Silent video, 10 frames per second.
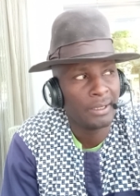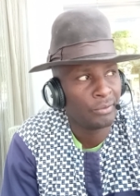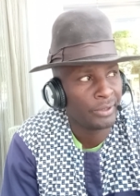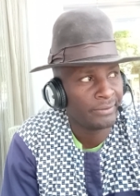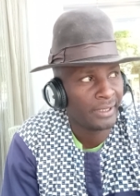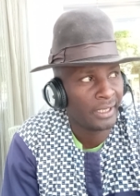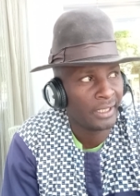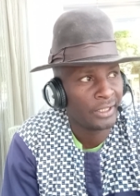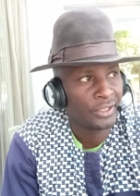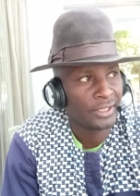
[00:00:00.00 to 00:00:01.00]
We've
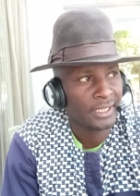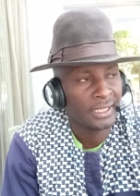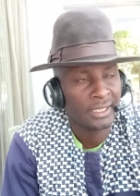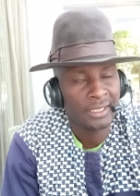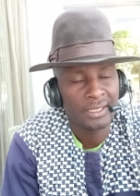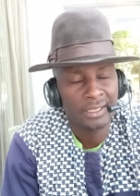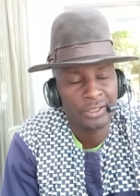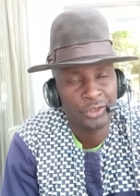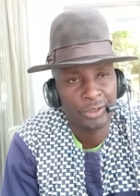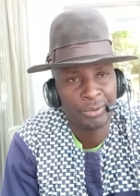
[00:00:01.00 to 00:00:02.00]
had a
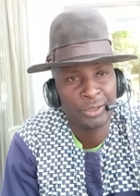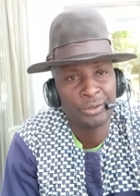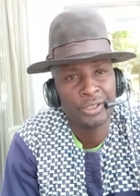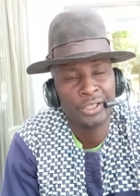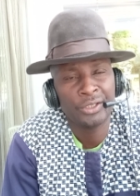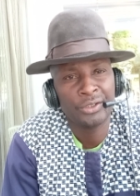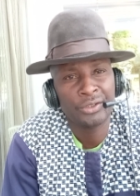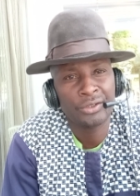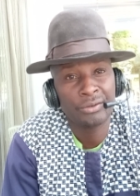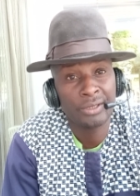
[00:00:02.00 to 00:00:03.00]
tribunal in
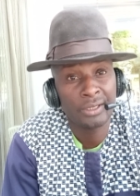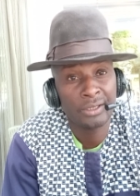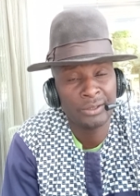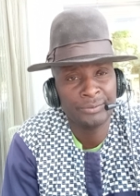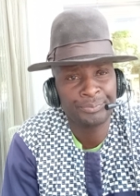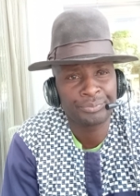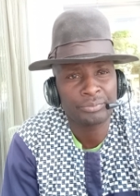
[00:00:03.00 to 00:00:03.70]
Sierra Leone.